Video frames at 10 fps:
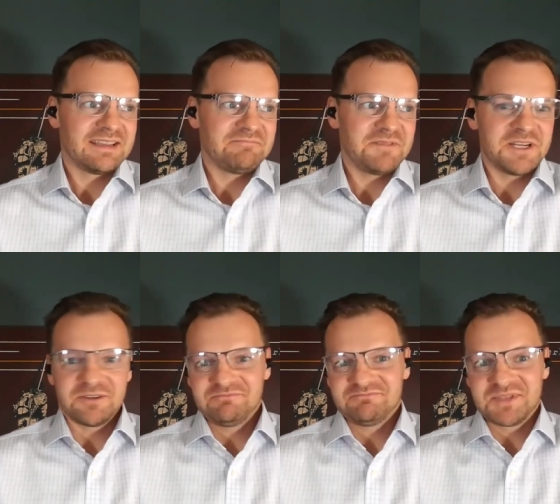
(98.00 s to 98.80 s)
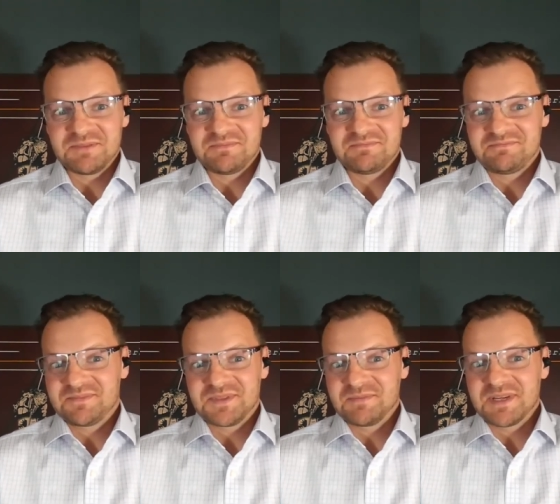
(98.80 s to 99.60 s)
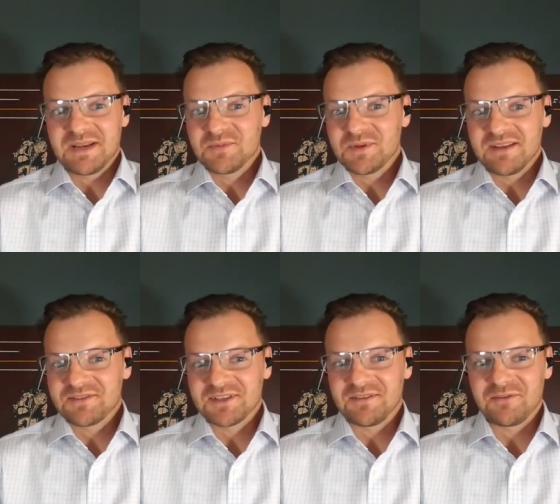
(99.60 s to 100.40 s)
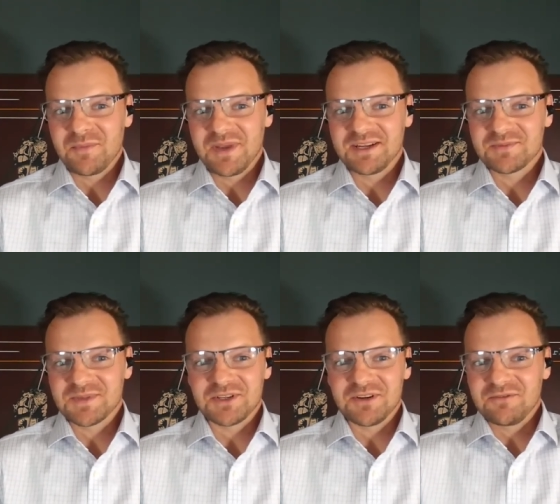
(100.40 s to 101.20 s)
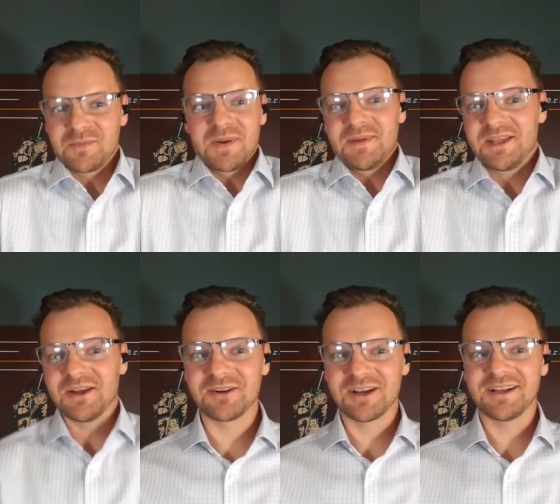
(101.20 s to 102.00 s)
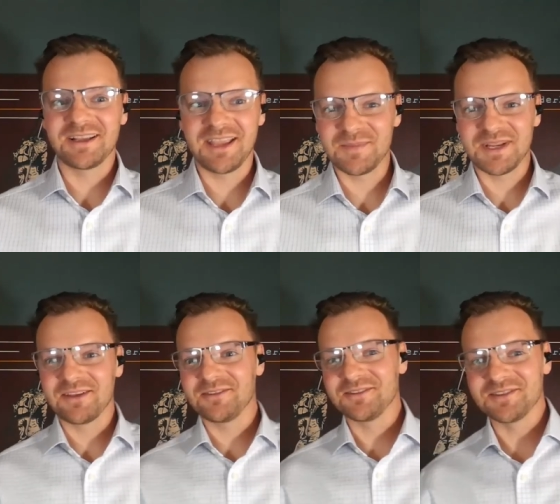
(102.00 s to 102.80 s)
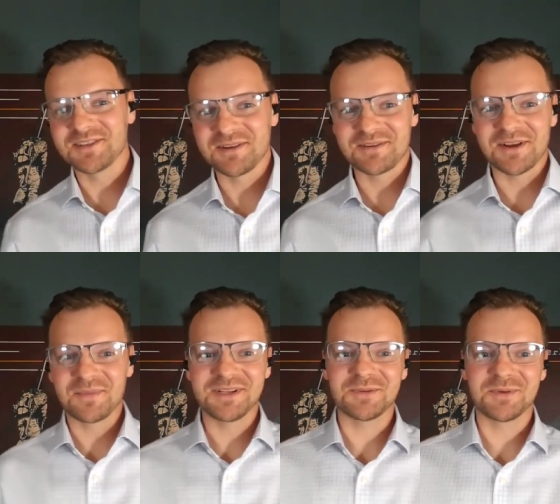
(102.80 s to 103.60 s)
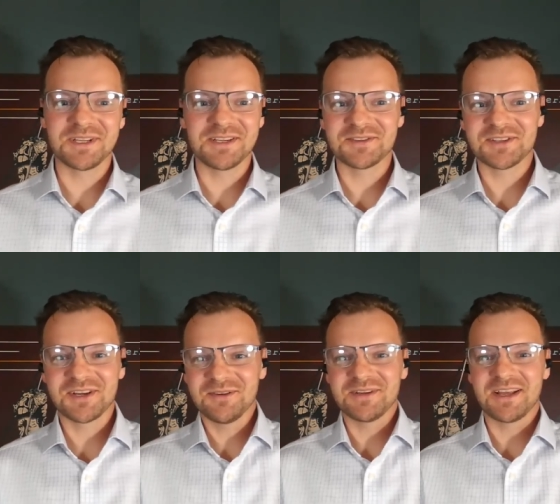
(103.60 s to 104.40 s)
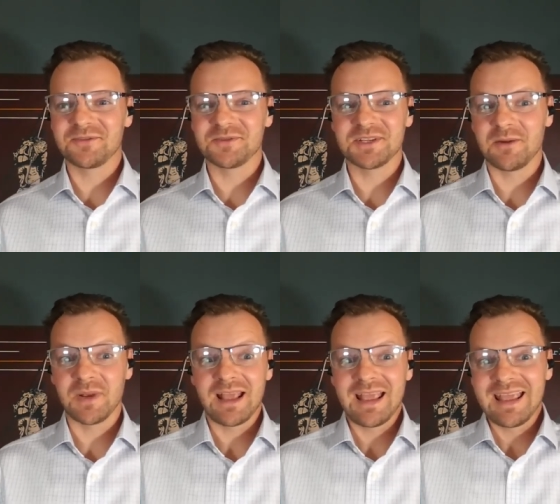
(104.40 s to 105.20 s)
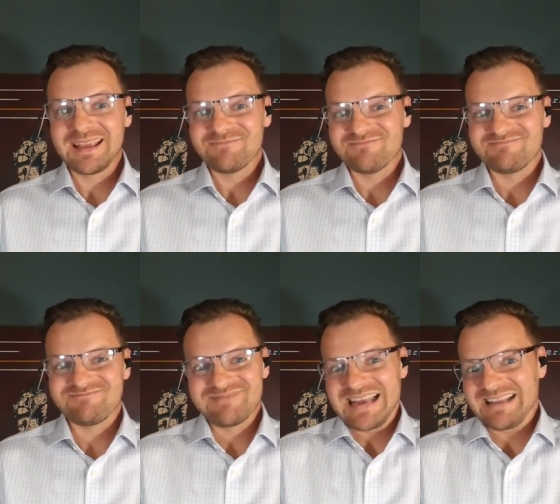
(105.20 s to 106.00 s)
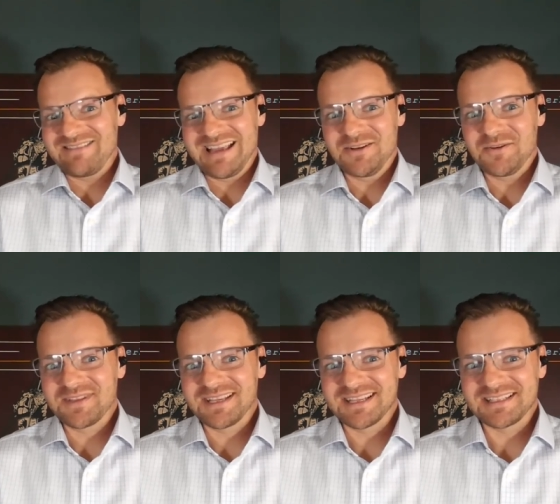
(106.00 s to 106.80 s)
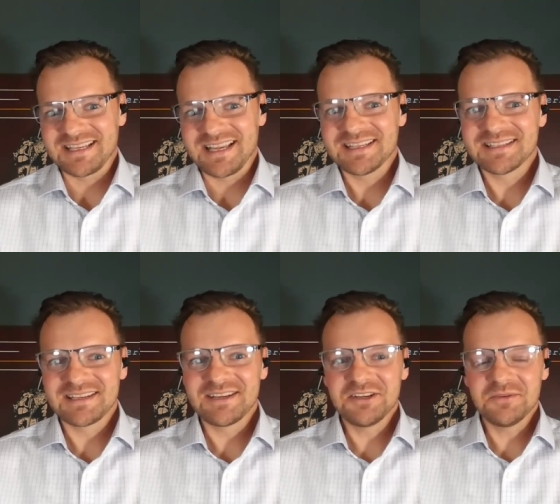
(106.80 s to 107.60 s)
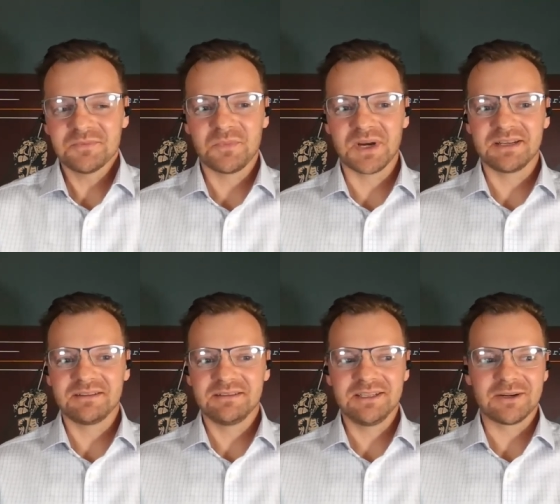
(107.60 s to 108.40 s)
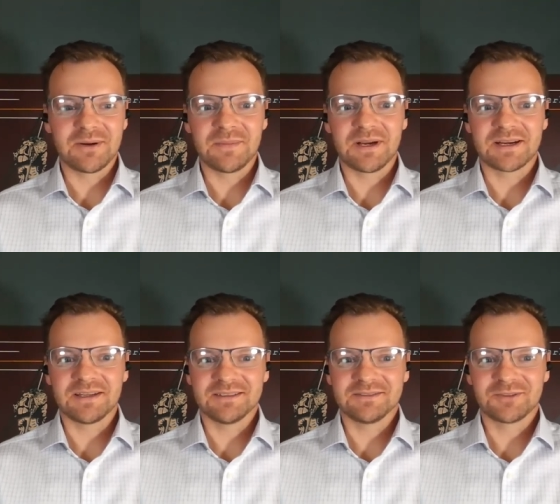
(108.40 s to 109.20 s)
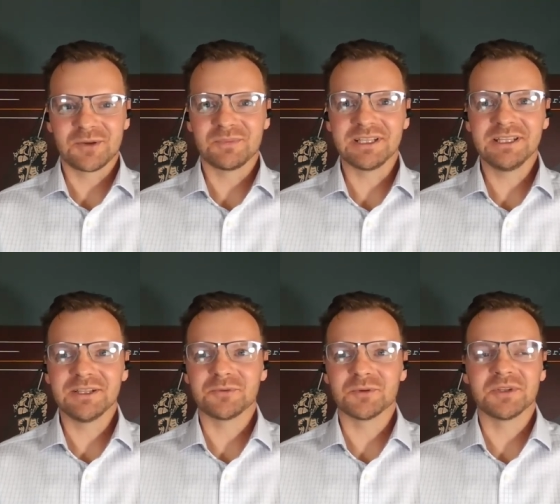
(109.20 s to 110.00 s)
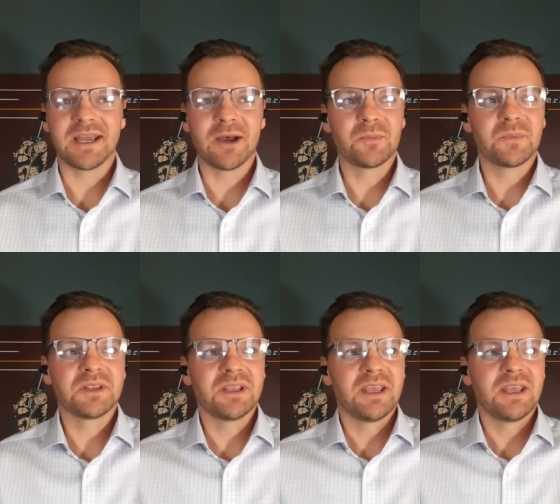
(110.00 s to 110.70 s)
you know, some sometimes we have significant management turnover. Maybe they all kind of came together in the company 20 years ago and now they're retirement. I, I don't think that's the case here, but you know, I'm not going to completely rule it out. But